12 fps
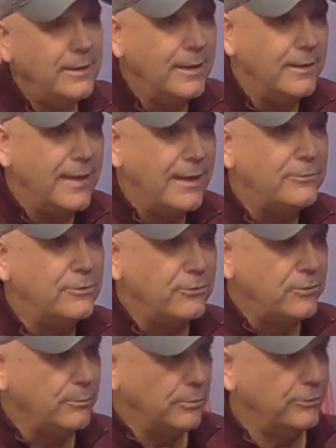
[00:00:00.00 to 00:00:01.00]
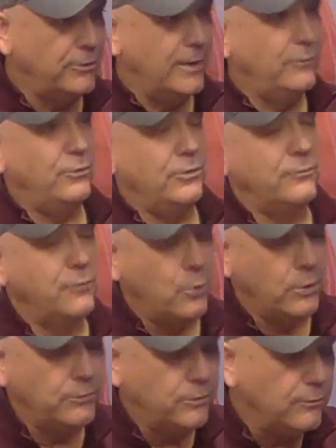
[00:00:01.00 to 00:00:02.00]
and that's the symbolization, of
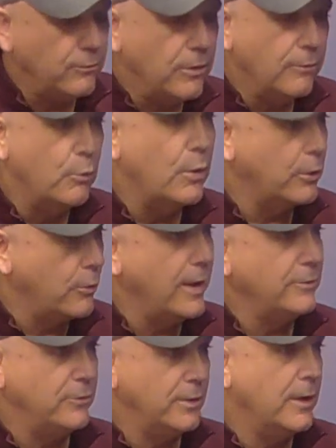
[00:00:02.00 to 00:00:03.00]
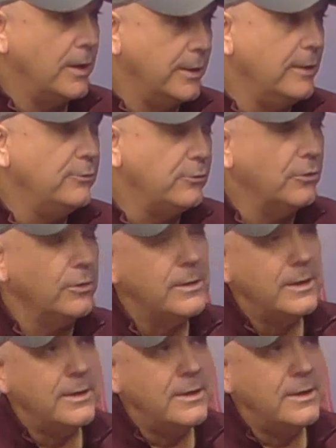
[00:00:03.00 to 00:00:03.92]
course, of, of what Christ did on Easter.